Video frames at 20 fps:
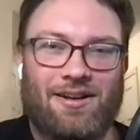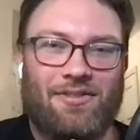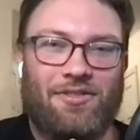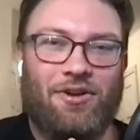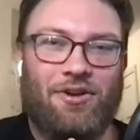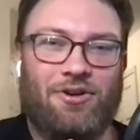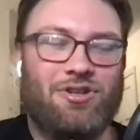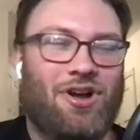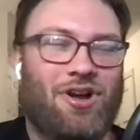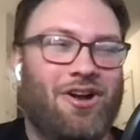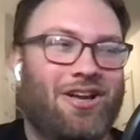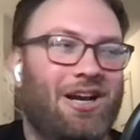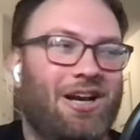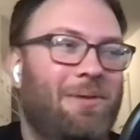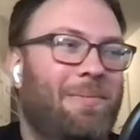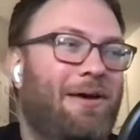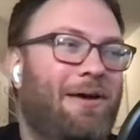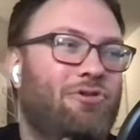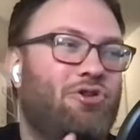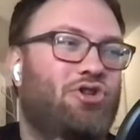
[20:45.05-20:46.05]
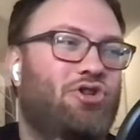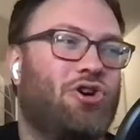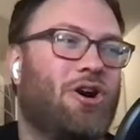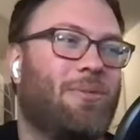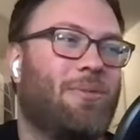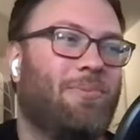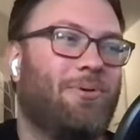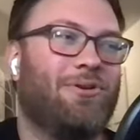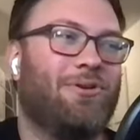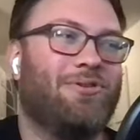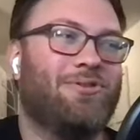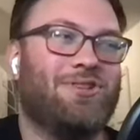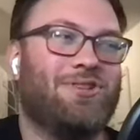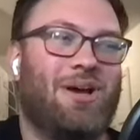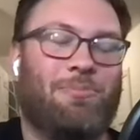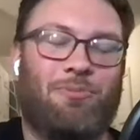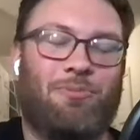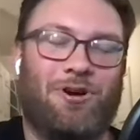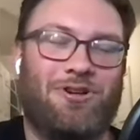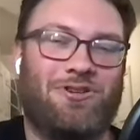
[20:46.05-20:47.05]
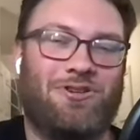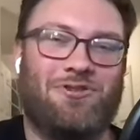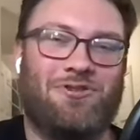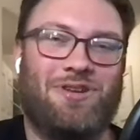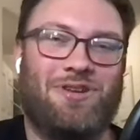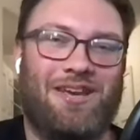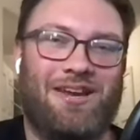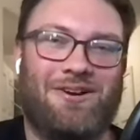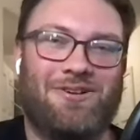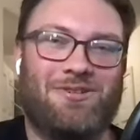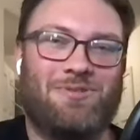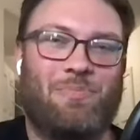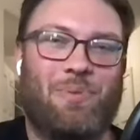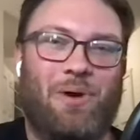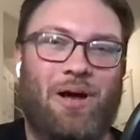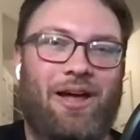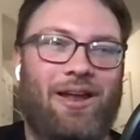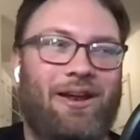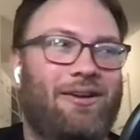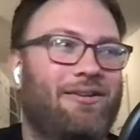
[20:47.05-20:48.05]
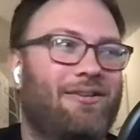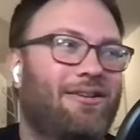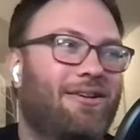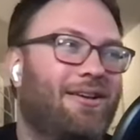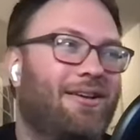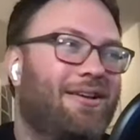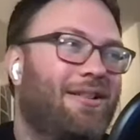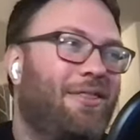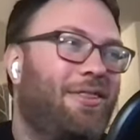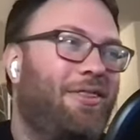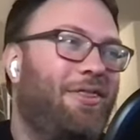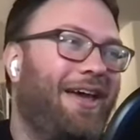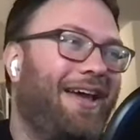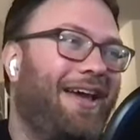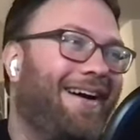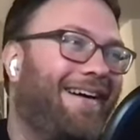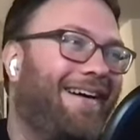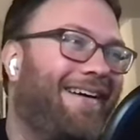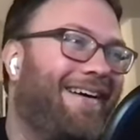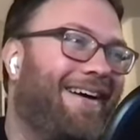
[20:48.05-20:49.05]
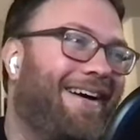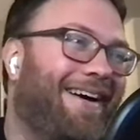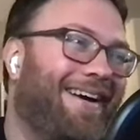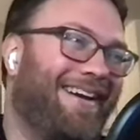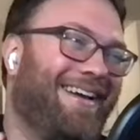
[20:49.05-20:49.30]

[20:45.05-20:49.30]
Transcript: They're talking about gerbils up Richard Gere's butt. They are.